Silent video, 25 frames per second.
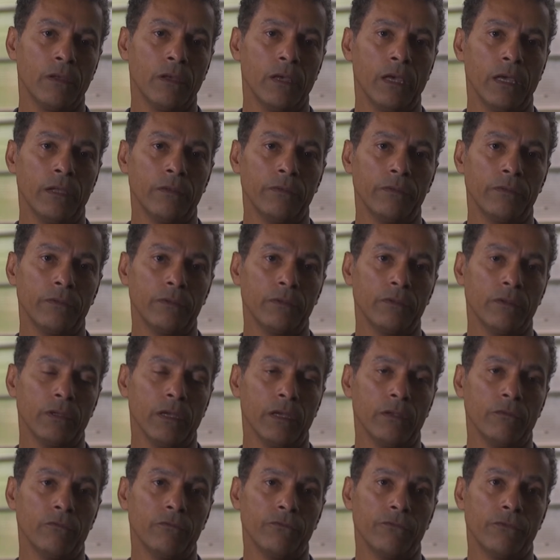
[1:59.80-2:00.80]

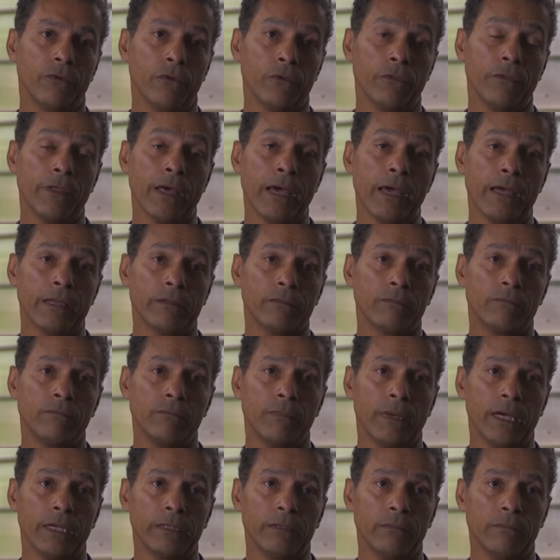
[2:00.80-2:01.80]
And for that,
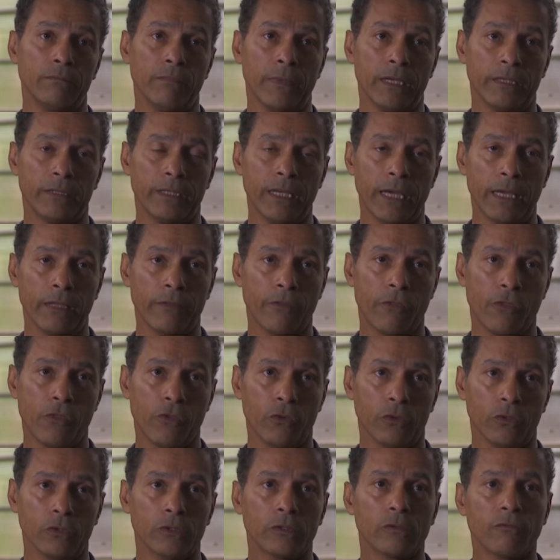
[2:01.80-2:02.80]
my dad
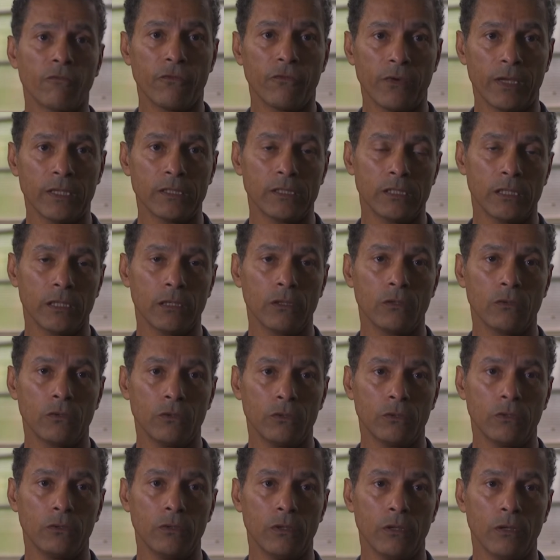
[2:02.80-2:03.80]
thought fencing
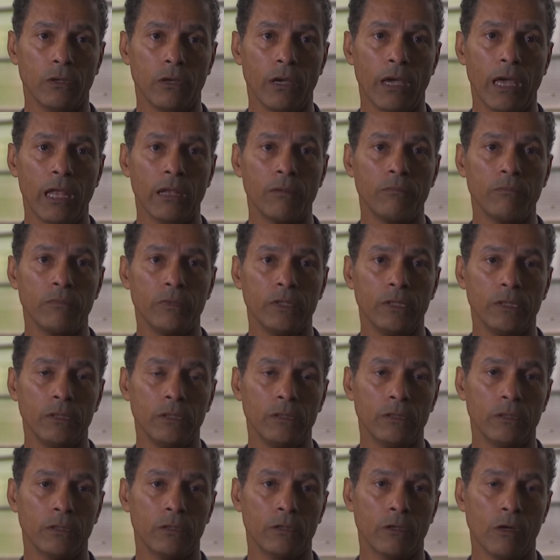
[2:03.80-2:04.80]
could help
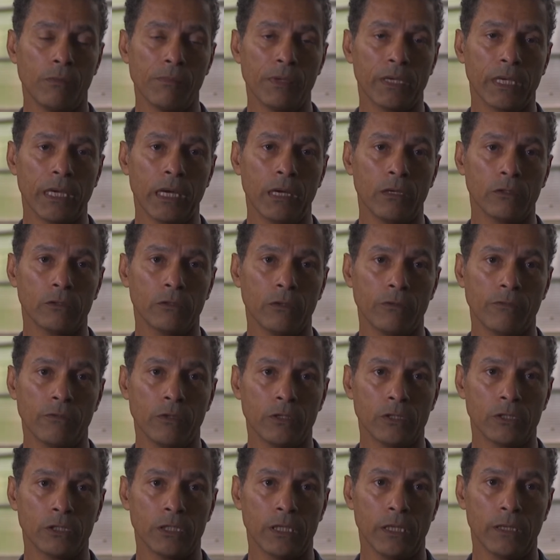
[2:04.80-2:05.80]
me coming out of
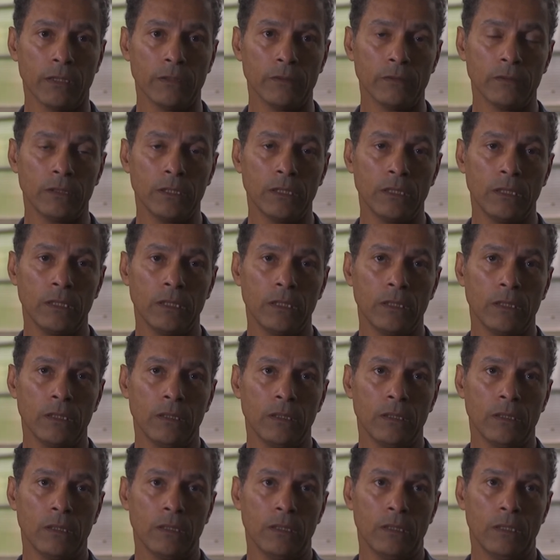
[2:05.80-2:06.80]
the shell.
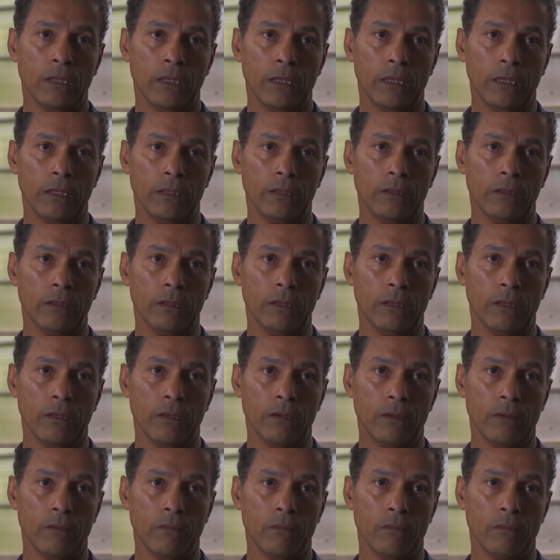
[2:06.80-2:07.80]

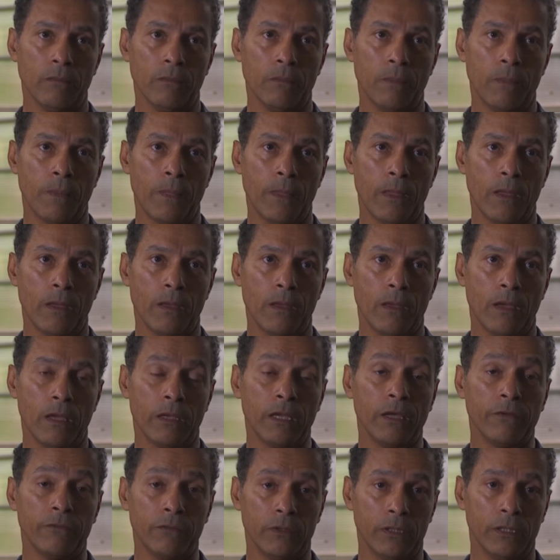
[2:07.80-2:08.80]

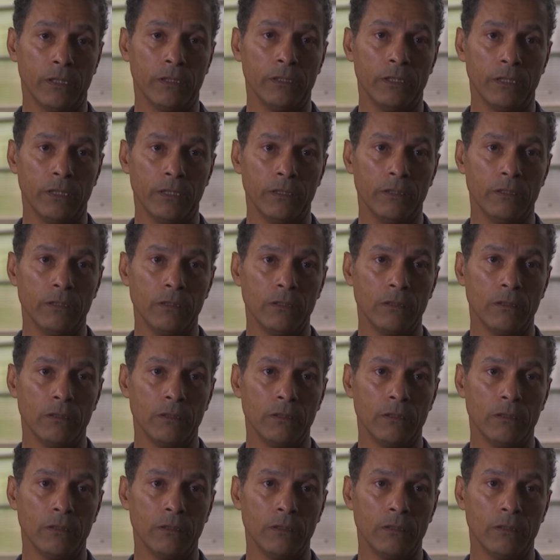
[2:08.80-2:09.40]
And I think it did.